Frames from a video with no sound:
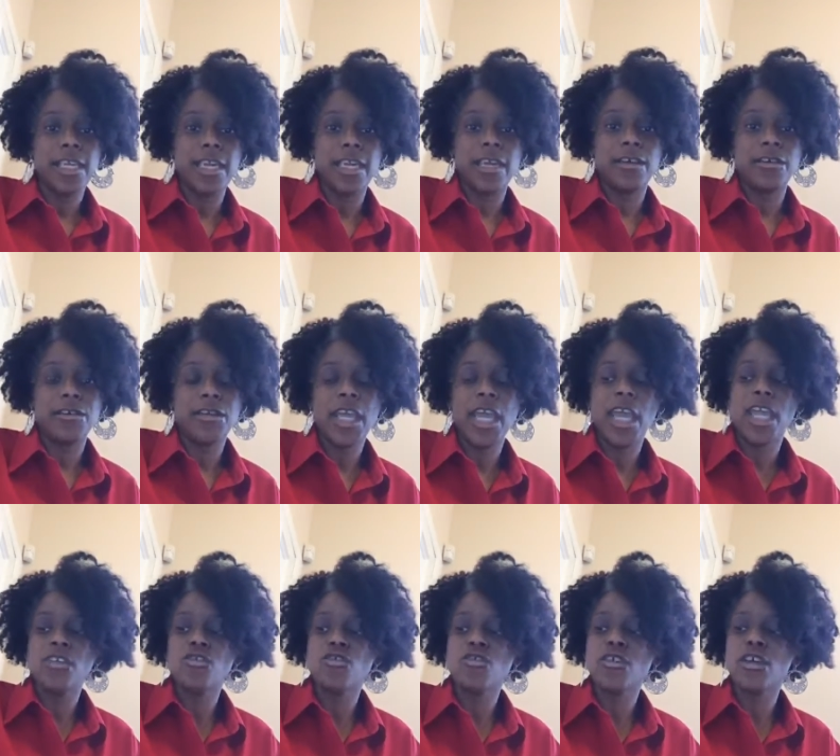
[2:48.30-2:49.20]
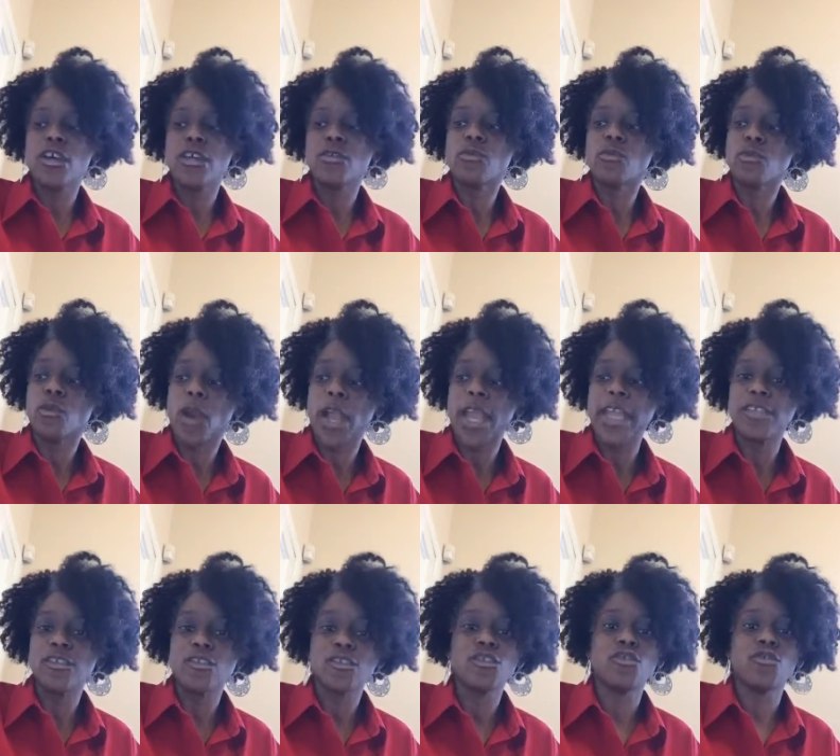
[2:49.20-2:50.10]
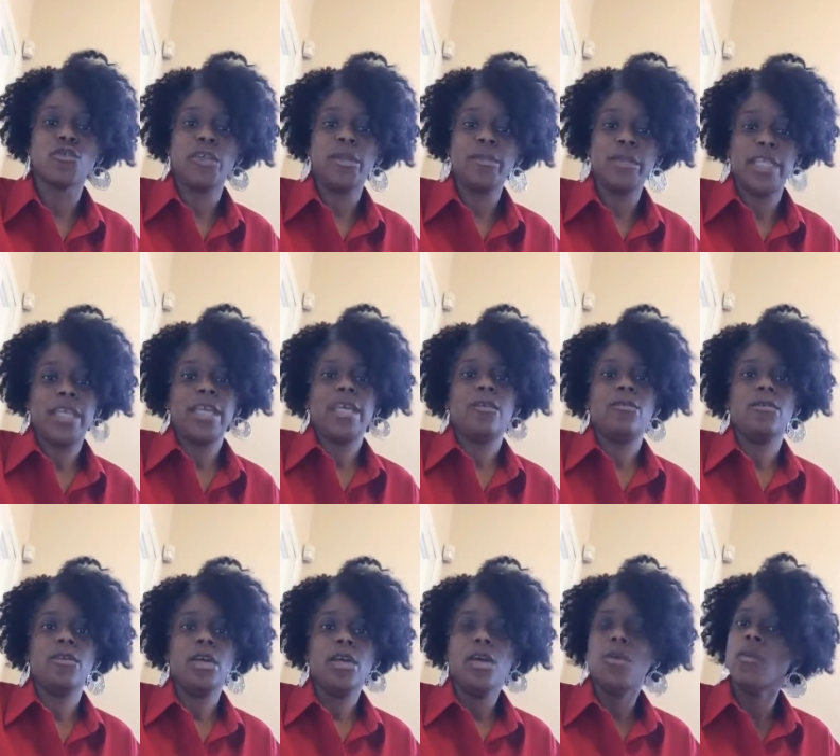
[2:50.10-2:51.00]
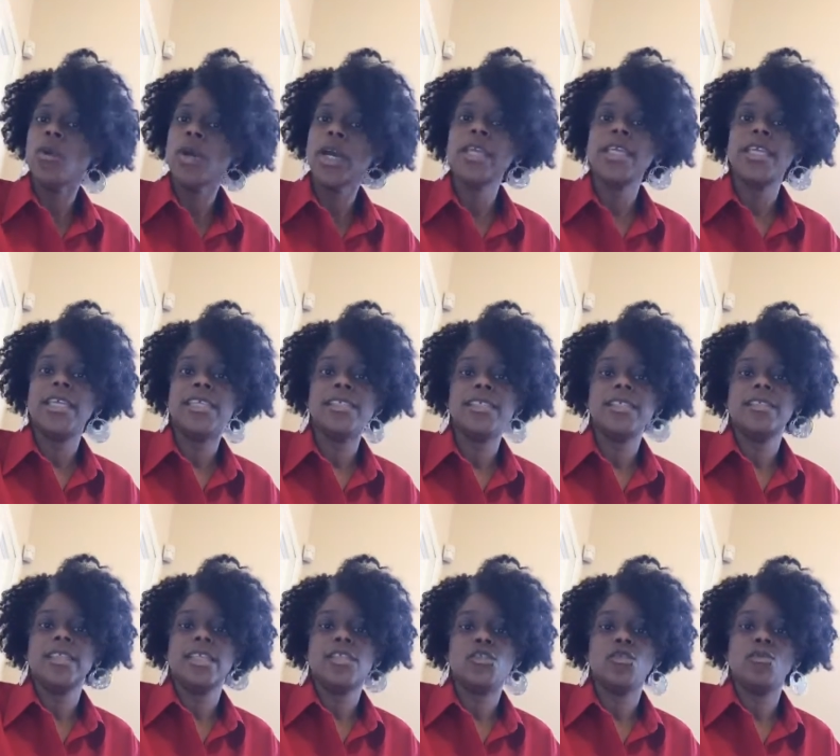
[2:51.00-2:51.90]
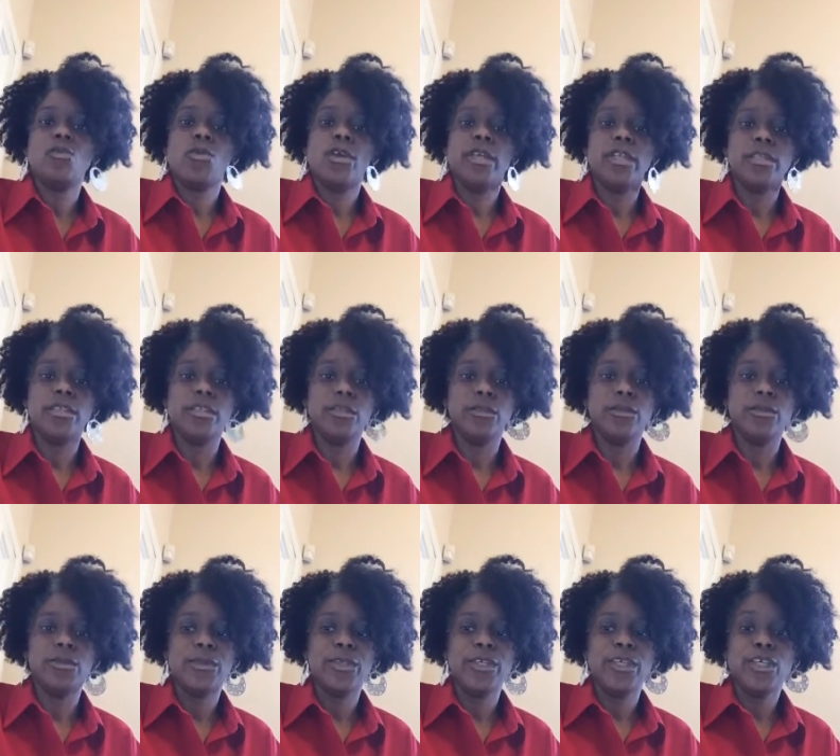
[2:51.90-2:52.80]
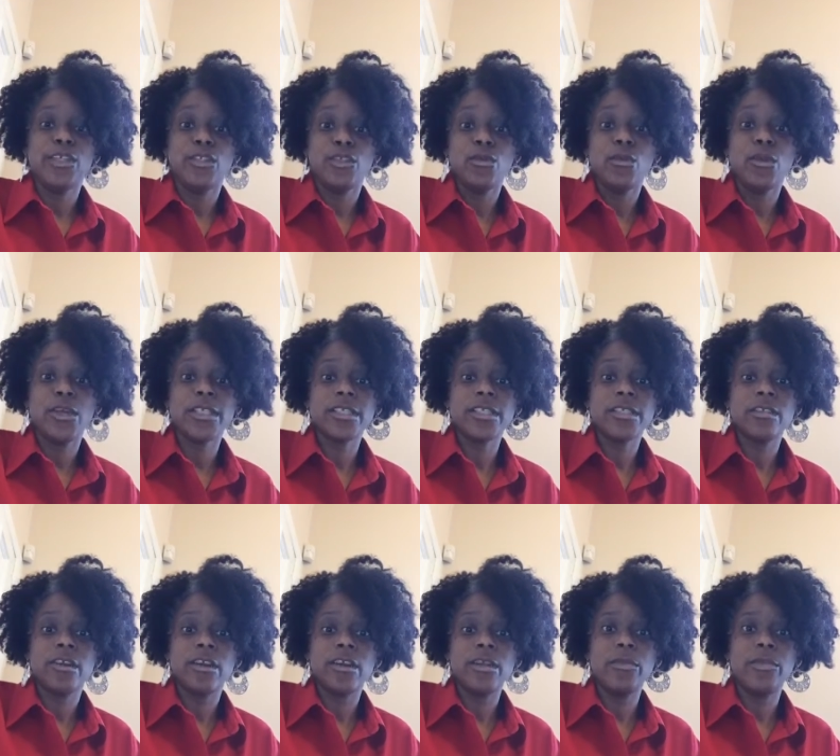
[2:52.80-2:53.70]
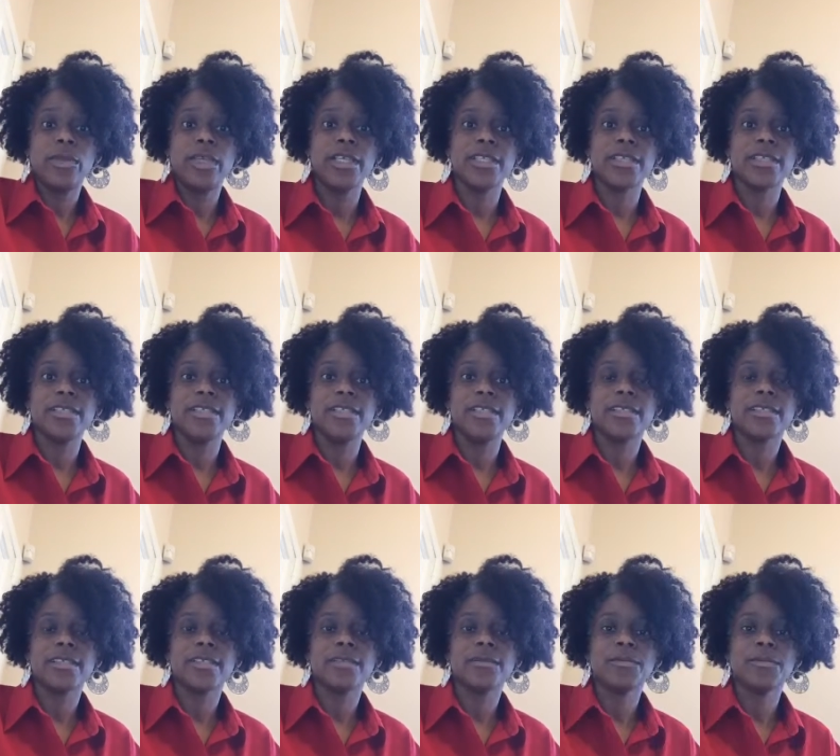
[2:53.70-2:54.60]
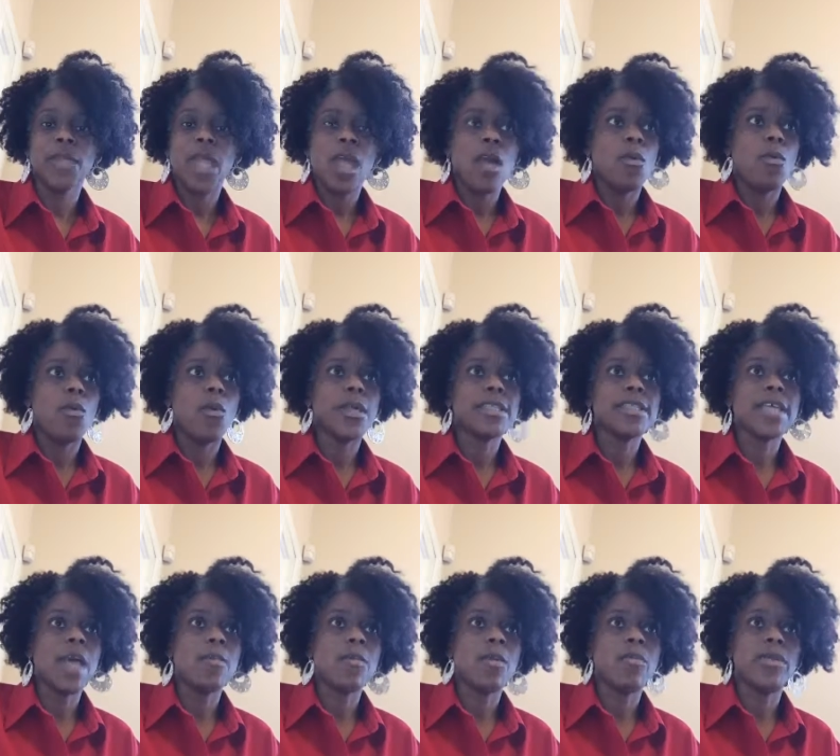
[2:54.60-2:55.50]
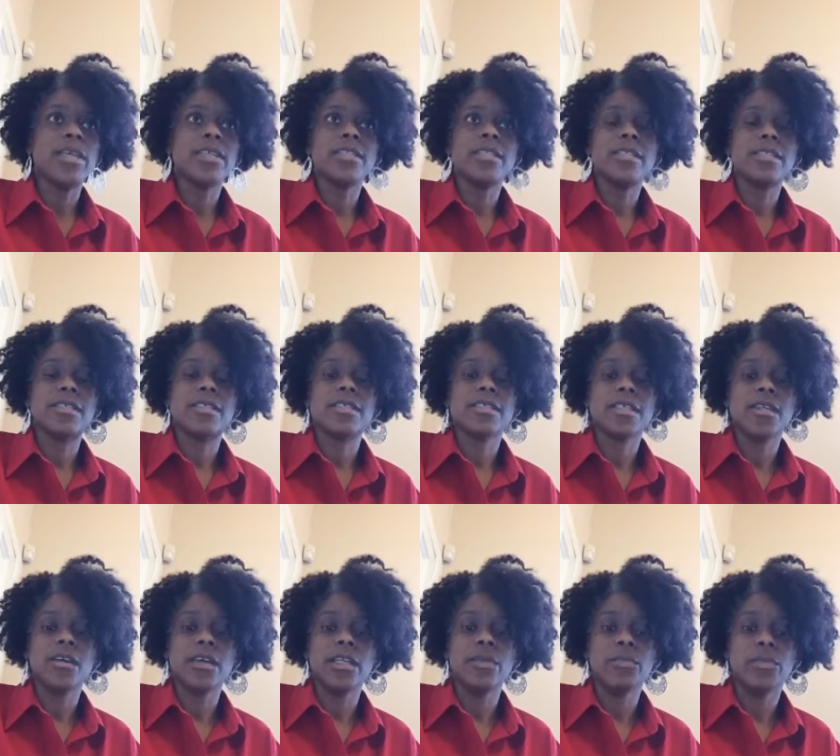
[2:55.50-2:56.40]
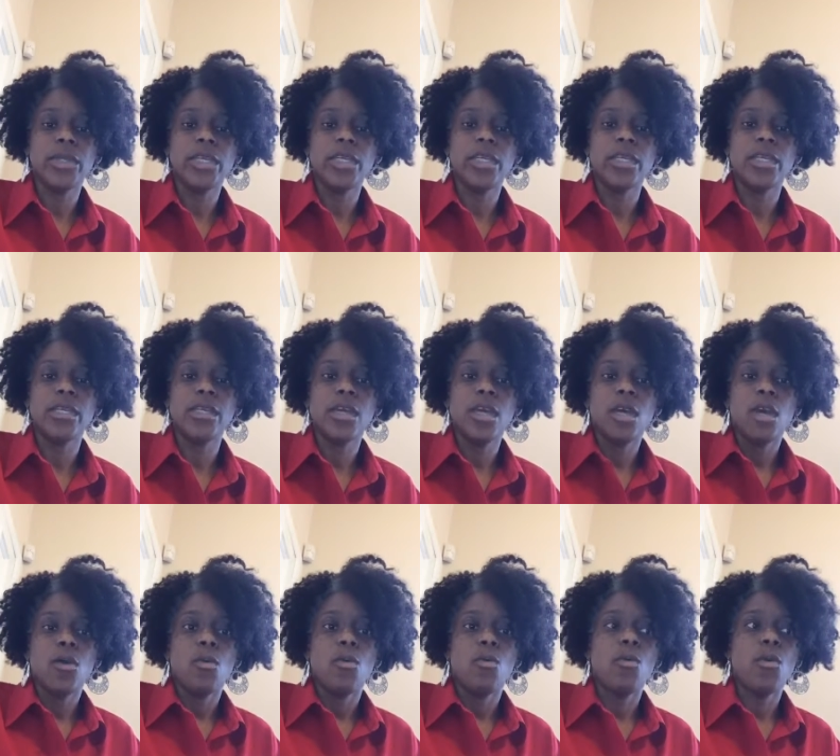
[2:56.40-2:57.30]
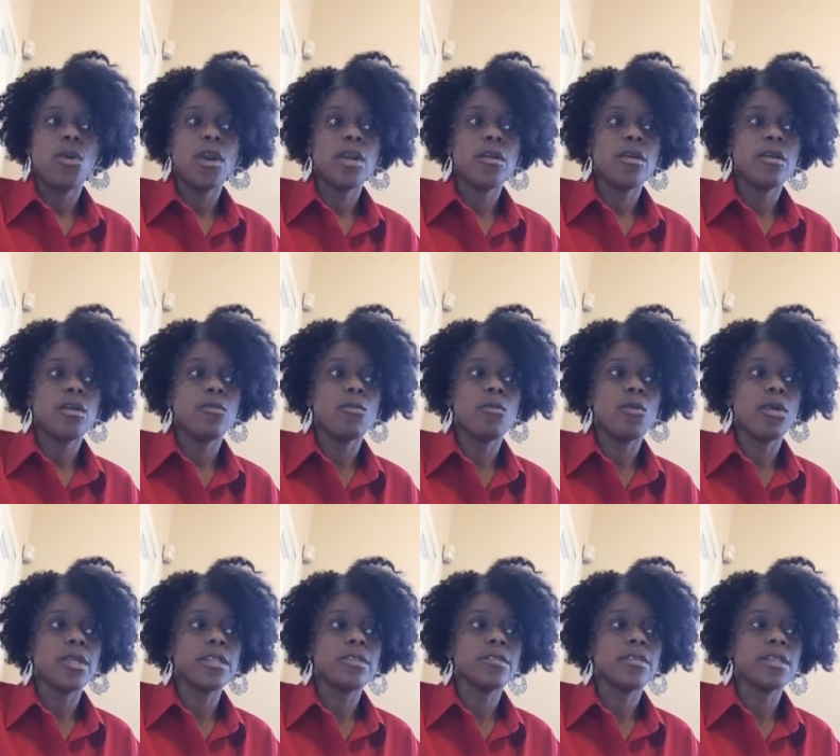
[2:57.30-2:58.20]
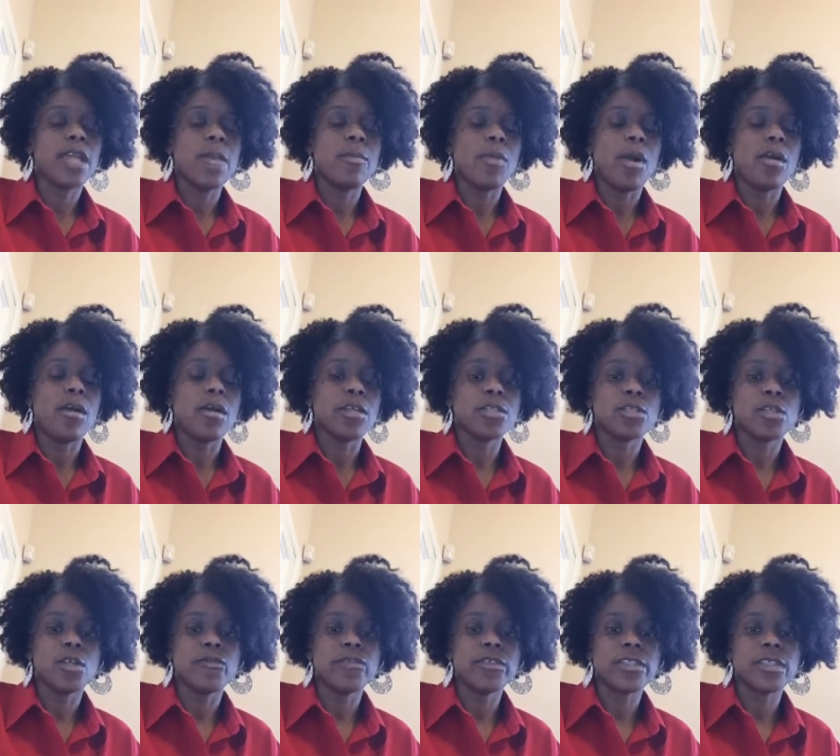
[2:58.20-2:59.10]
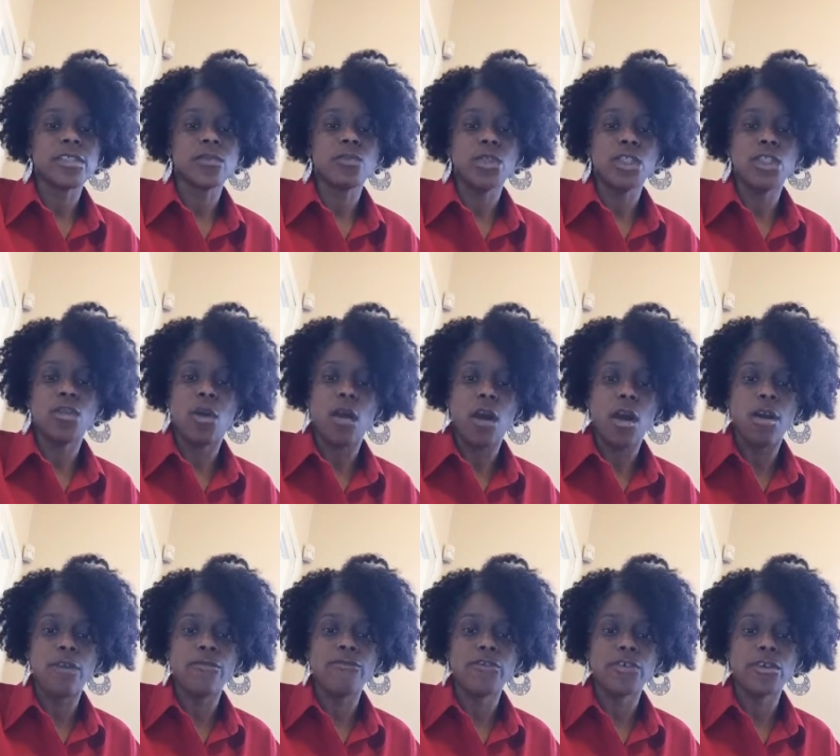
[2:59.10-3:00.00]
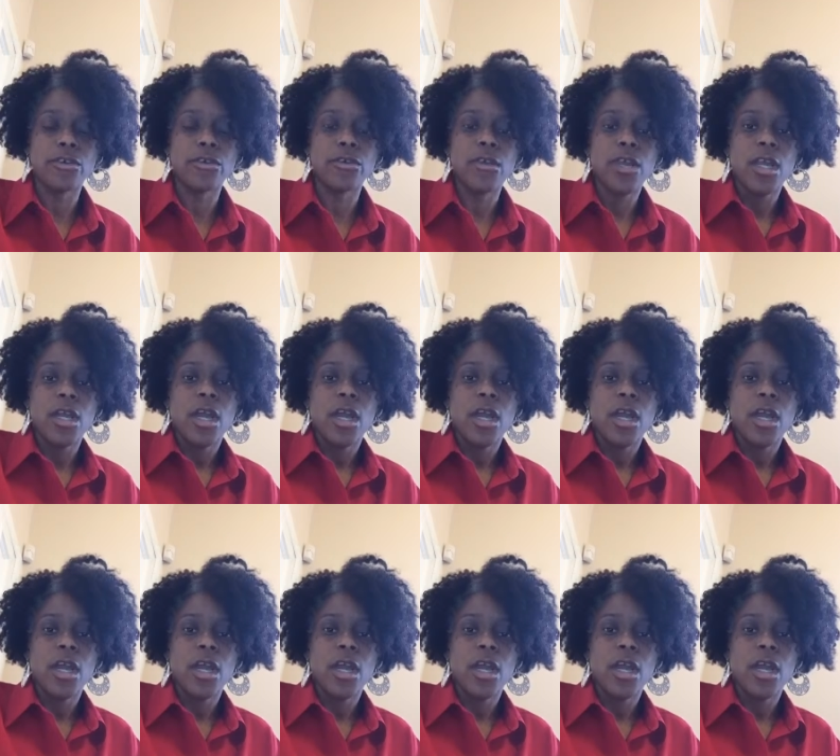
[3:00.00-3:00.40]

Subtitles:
down and you're going to write your dream down. What is it that you want to do? Do you want to start a business? What type of business is it going to be? What type of services will you offer?